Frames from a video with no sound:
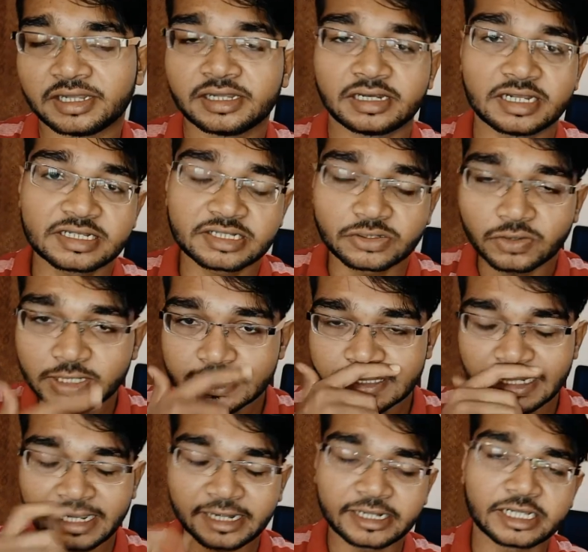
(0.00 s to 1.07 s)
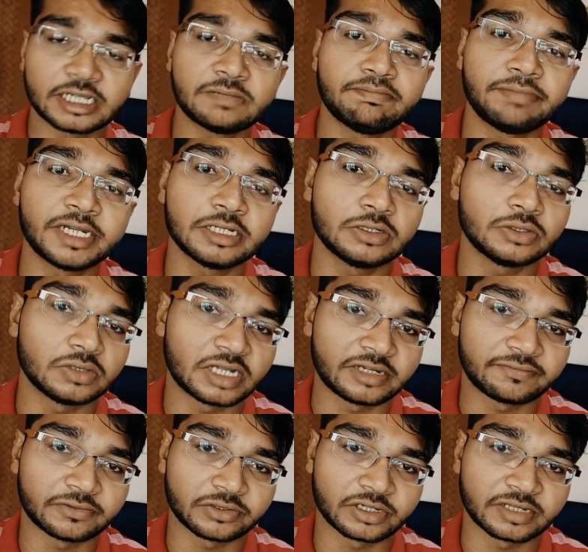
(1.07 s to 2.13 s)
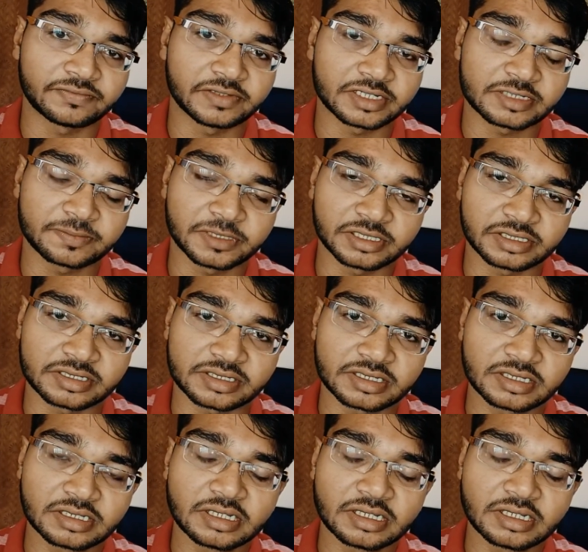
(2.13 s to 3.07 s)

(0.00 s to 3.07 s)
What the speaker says: less noise and a better low light photography experience.